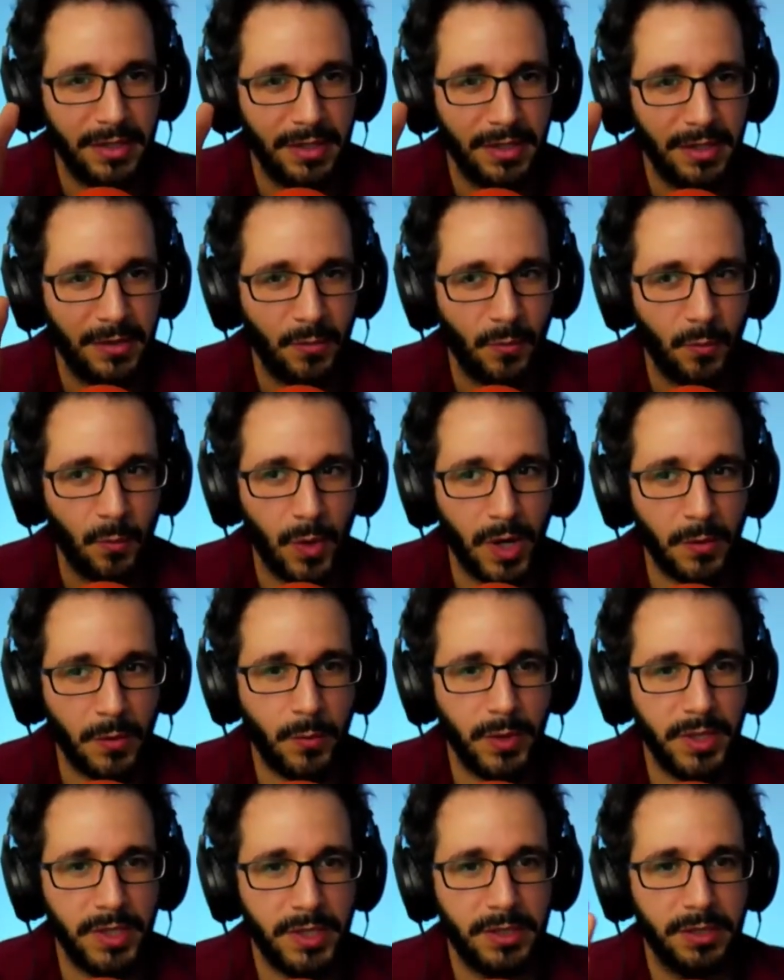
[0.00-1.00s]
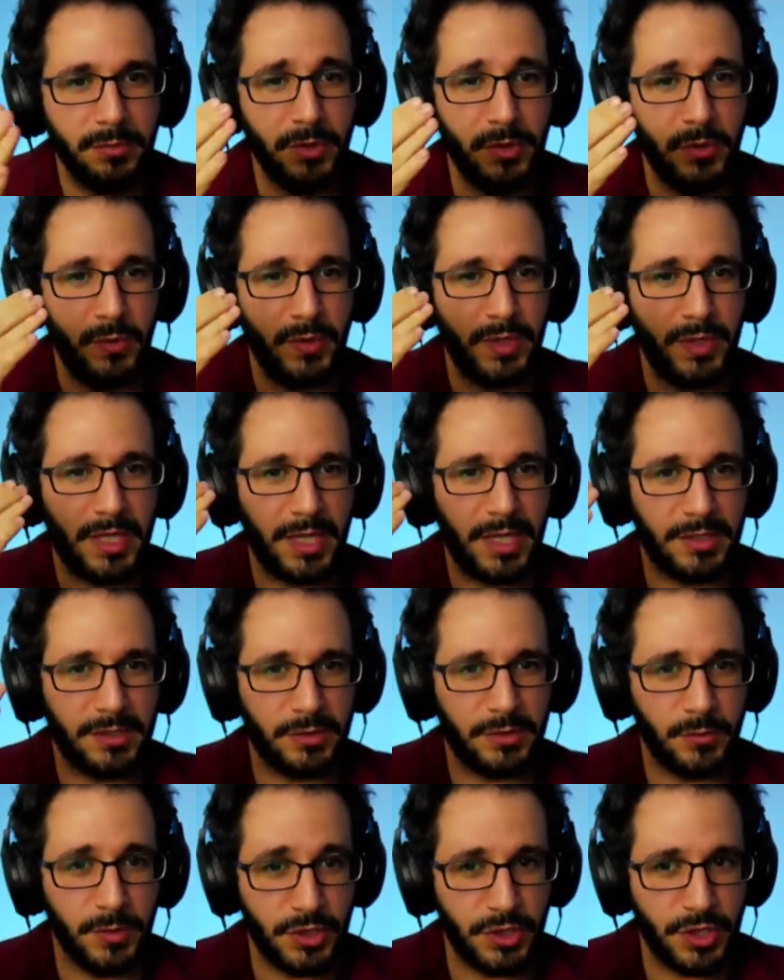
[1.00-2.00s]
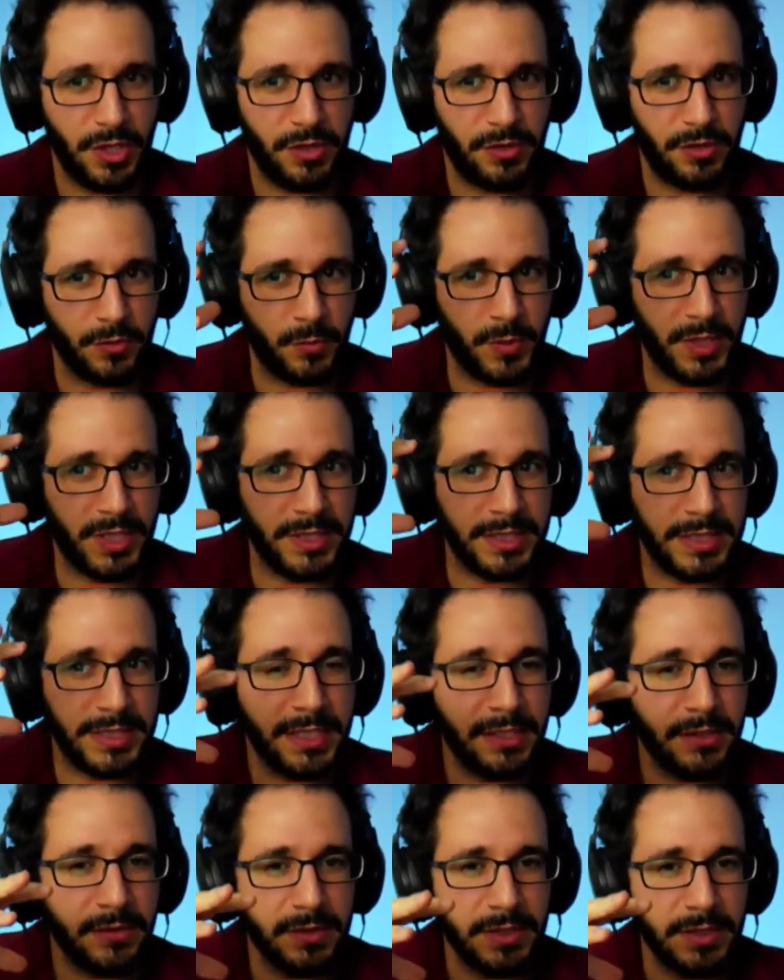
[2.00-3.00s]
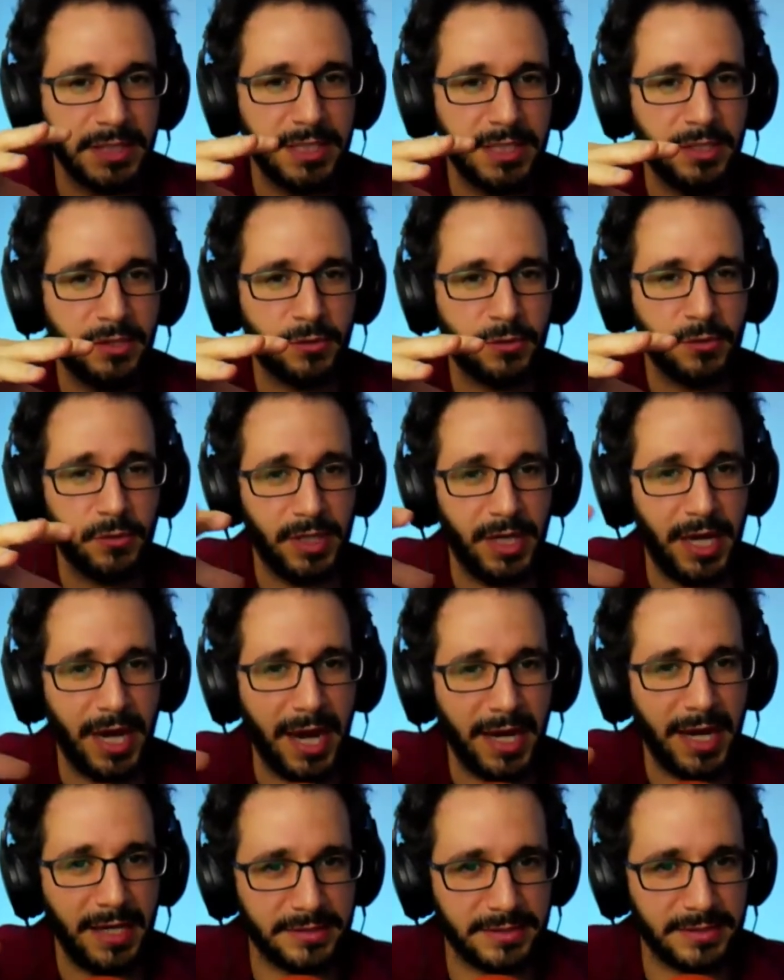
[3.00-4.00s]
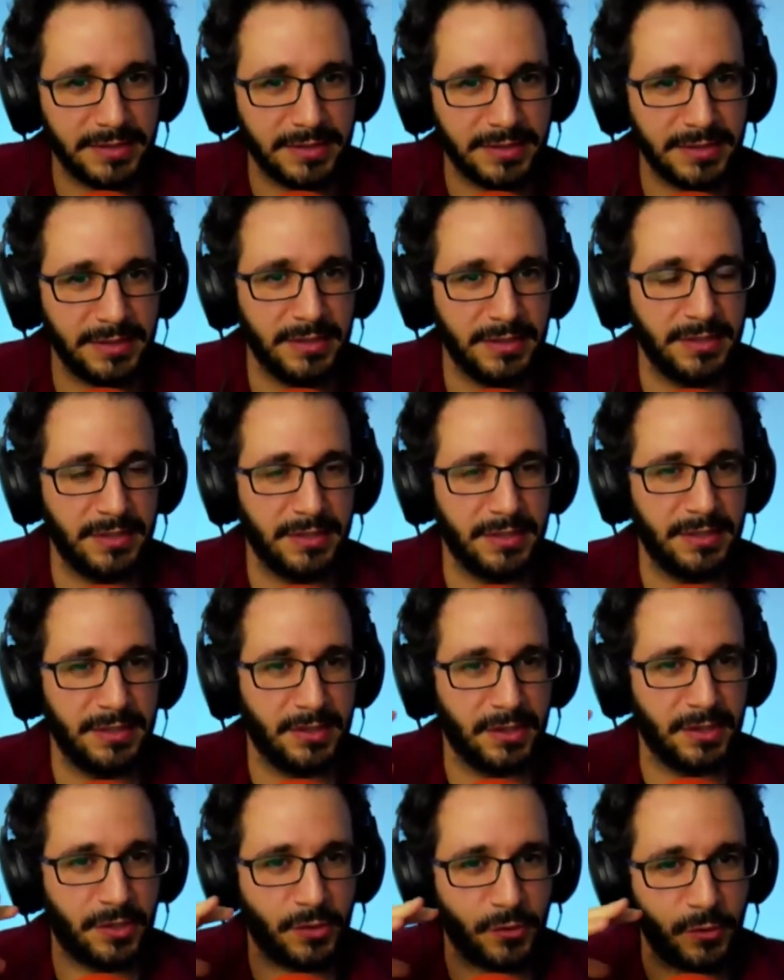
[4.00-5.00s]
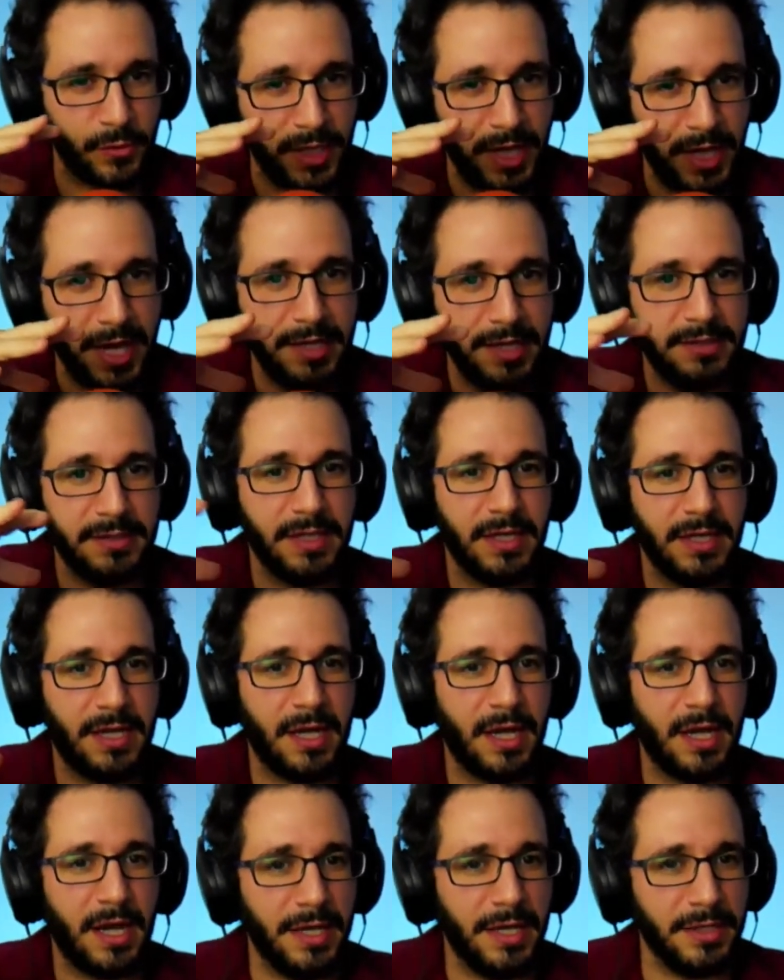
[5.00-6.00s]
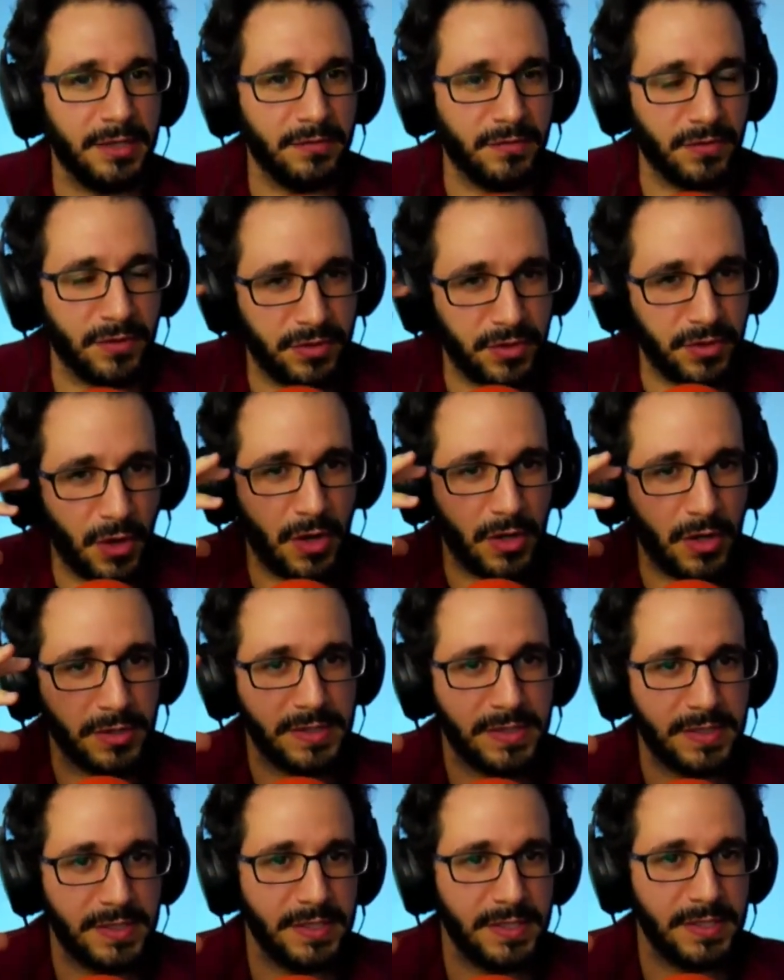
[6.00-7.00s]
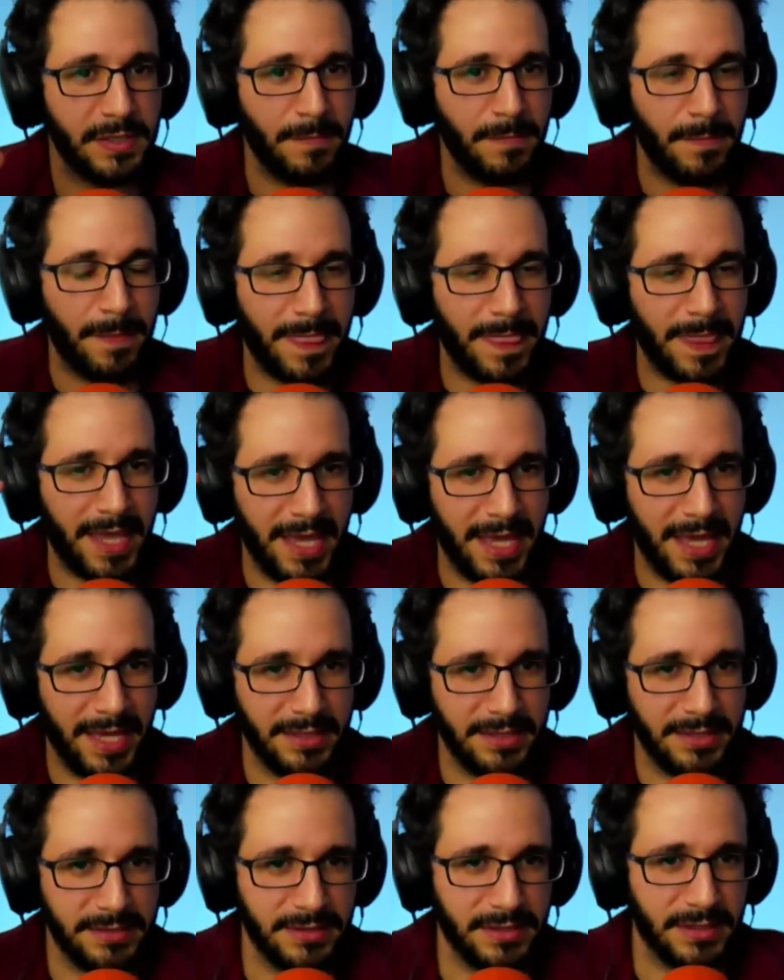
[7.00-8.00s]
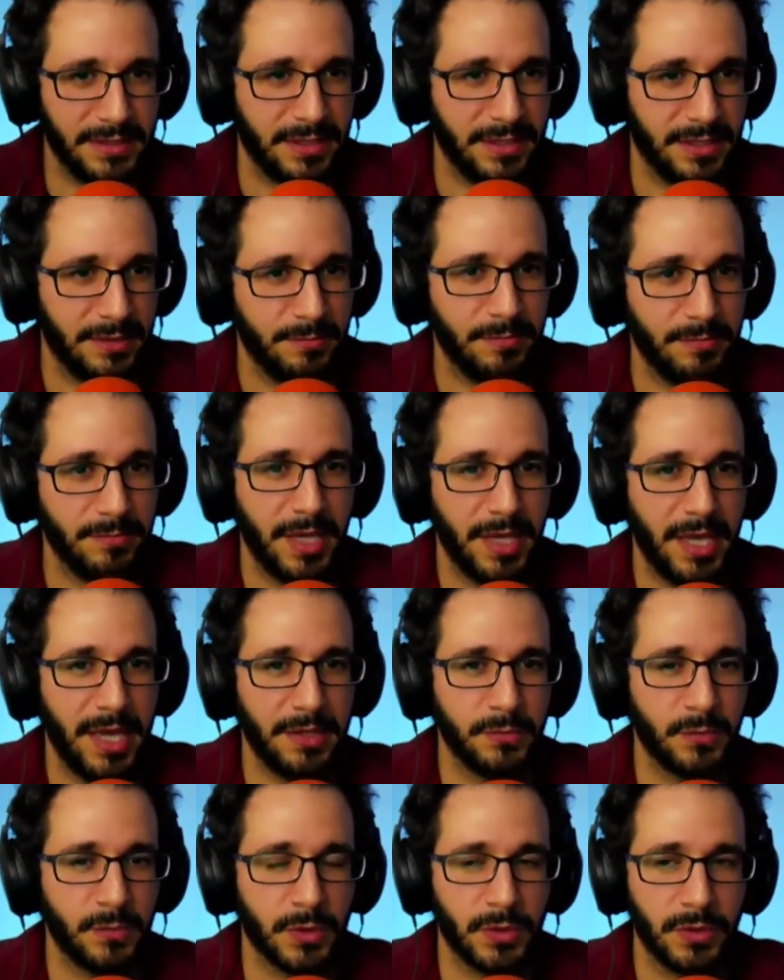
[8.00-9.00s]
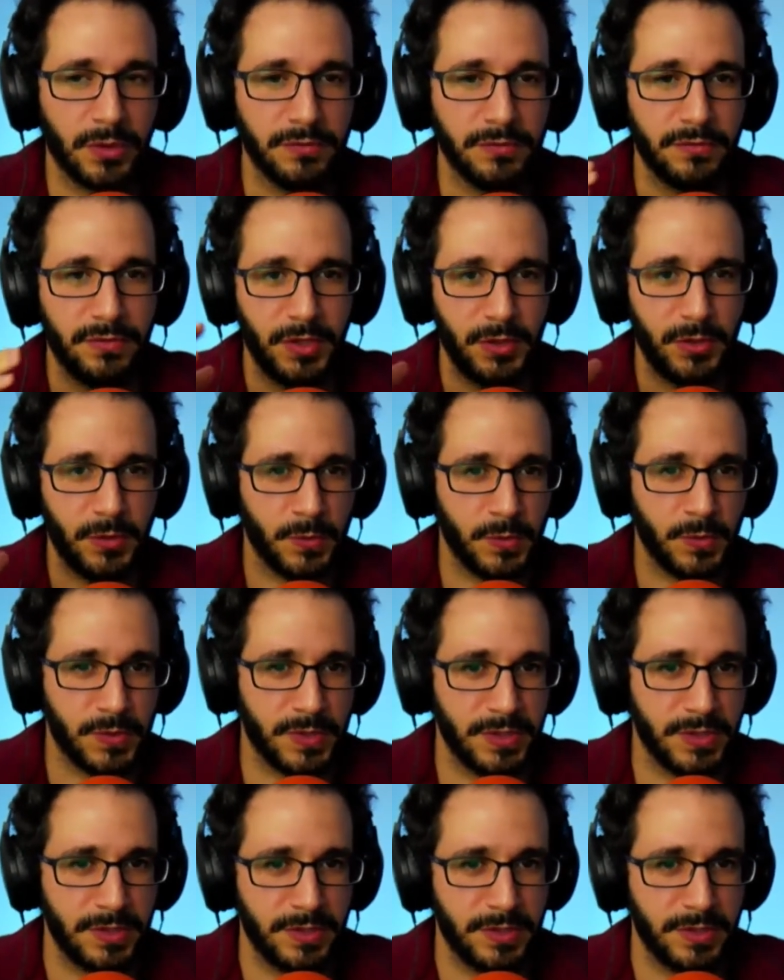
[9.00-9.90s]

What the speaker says: what we communicate to each other. We literally create the kind of thoughts and worldviews,